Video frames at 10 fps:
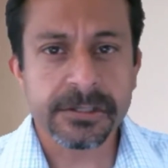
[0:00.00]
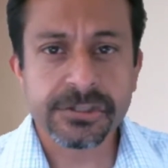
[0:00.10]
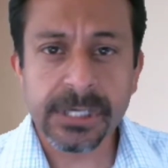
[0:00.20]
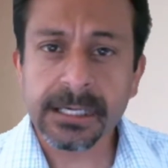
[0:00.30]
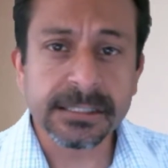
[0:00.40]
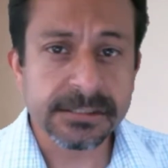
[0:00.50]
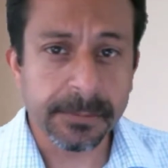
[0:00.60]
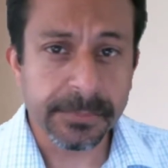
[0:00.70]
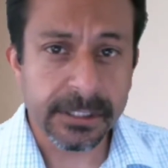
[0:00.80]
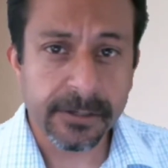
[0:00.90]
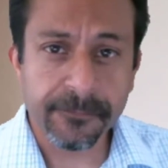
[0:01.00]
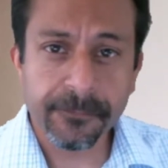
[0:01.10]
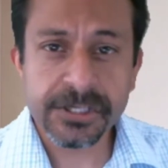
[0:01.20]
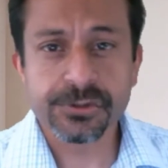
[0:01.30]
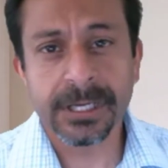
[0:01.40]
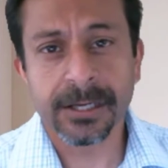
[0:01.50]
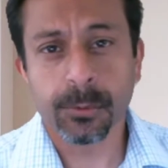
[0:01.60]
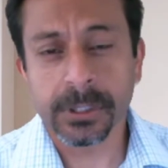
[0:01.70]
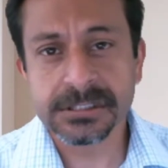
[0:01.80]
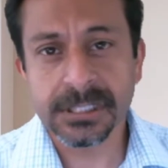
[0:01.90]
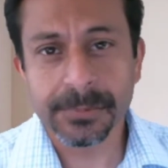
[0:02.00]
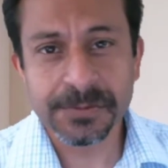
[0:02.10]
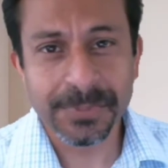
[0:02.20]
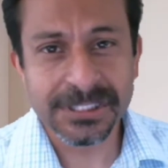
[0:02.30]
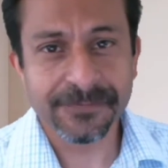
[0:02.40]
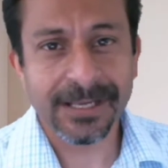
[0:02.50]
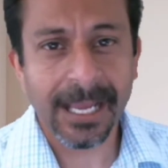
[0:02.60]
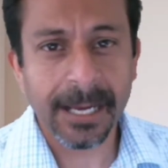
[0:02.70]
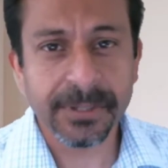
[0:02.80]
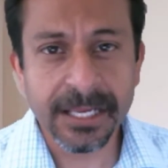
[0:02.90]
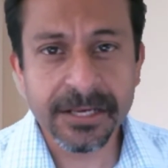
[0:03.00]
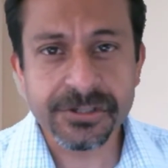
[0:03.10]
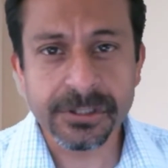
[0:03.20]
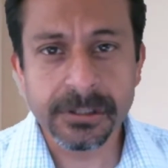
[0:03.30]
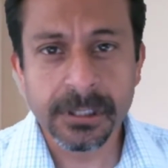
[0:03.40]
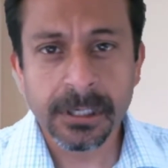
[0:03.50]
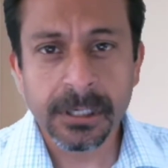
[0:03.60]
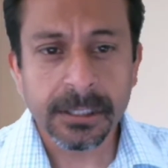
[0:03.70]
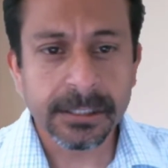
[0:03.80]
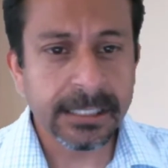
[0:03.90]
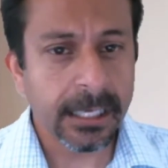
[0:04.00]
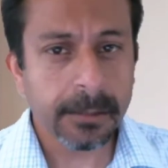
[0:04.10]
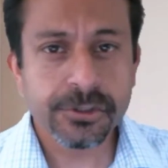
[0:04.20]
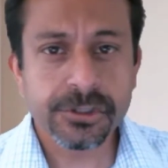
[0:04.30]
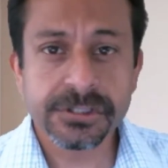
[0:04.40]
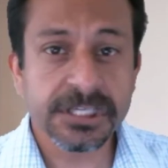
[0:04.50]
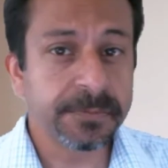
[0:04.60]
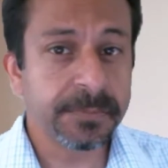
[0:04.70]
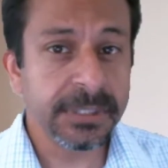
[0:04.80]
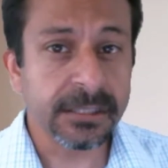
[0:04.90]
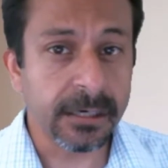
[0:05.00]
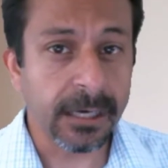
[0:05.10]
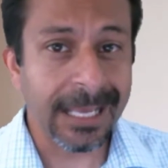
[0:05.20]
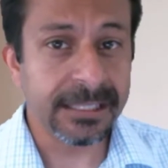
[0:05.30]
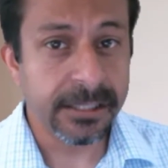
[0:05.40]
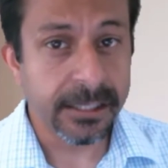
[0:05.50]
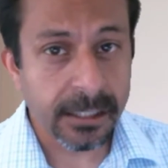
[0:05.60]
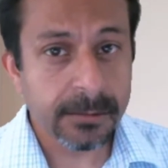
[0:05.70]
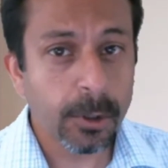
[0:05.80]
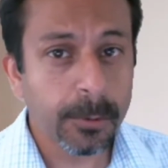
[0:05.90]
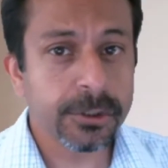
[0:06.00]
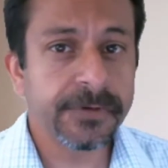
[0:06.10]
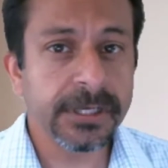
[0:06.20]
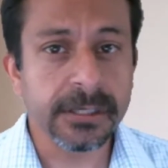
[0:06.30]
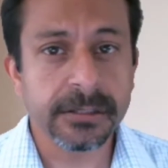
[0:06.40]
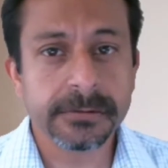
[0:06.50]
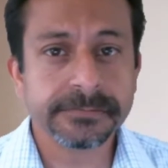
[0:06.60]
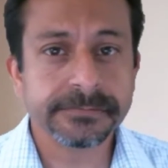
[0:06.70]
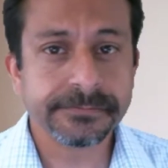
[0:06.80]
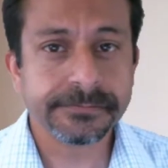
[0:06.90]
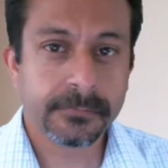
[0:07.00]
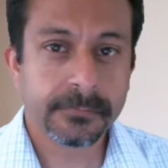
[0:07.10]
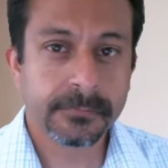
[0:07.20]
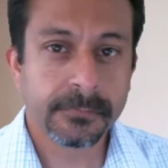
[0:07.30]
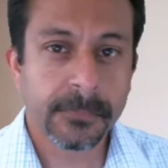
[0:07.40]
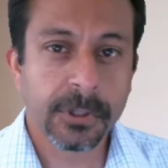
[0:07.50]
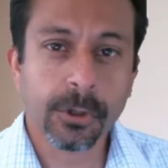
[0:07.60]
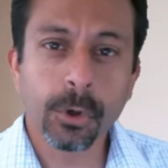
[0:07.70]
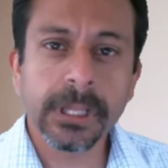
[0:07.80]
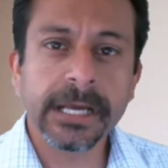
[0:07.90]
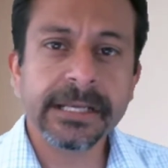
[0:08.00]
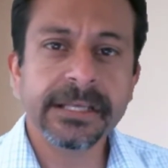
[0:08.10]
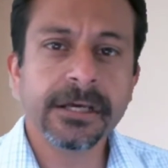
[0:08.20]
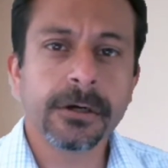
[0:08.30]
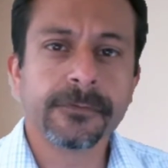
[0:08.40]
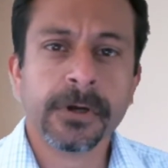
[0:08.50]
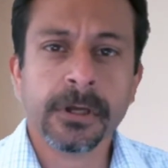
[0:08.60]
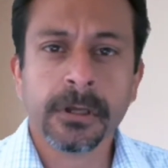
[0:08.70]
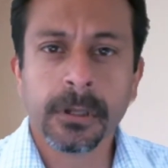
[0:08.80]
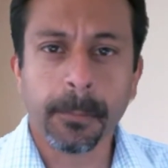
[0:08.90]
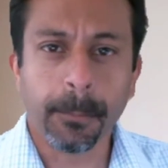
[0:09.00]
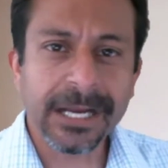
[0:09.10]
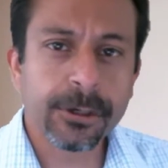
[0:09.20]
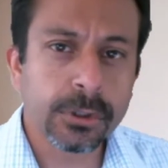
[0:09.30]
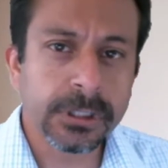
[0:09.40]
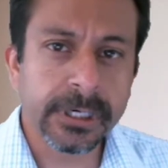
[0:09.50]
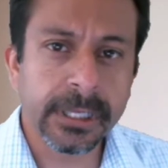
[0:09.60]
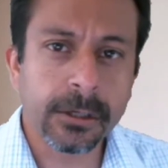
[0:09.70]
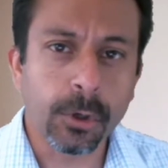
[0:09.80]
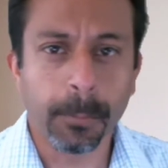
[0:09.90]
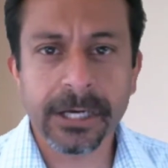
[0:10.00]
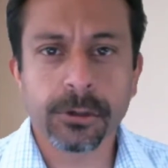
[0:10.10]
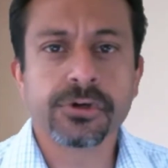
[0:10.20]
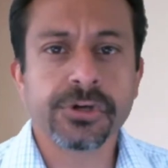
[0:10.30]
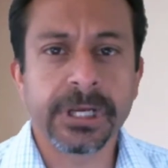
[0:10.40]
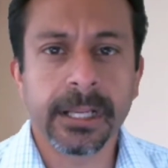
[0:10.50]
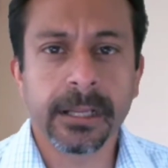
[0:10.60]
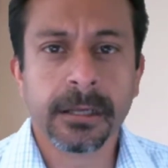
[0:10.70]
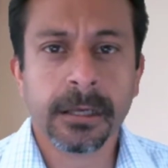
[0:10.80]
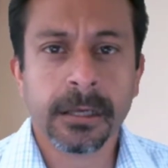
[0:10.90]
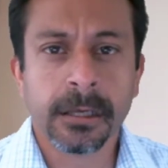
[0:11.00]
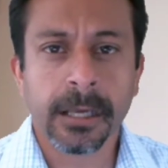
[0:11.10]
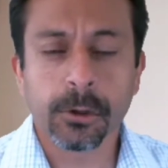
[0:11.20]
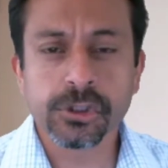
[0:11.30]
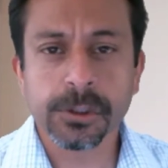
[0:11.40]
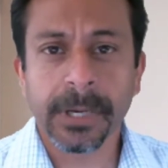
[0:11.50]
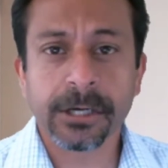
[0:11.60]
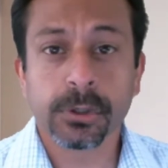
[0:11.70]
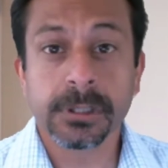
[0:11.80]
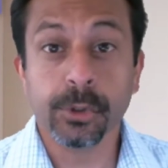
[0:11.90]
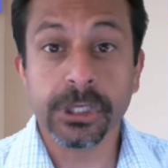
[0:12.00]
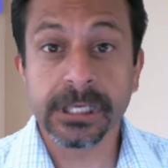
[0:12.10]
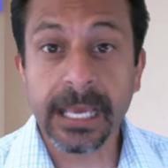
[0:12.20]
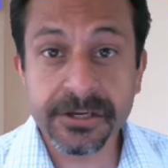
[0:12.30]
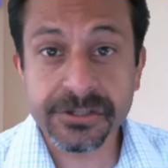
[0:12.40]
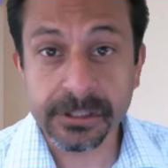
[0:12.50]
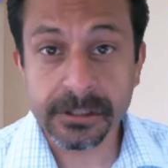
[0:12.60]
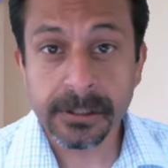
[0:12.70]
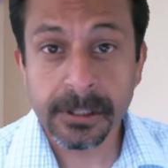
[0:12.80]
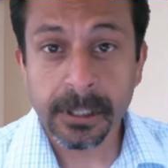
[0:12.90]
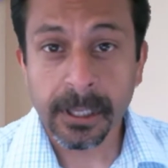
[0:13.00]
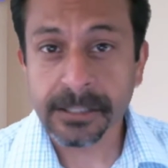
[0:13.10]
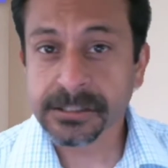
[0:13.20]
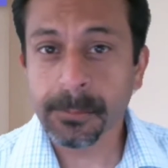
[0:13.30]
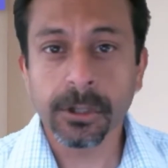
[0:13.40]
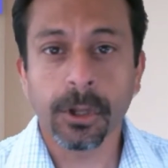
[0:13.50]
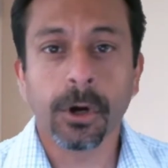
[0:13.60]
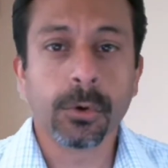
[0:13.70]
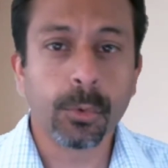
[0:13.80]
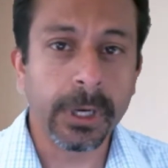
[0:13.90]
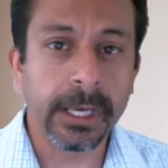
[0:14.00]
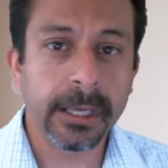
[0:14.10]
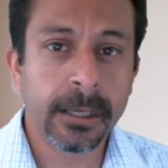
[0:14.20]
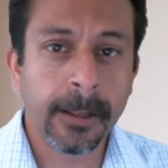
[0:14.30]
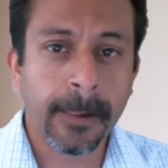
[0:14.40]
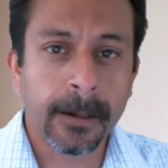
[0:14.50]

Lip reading: stuck on something, they're frustrated with some specific application, the help should just be there at their moment of need. The whole idea of microlearning or micro-training and also micro-communication has come a long way.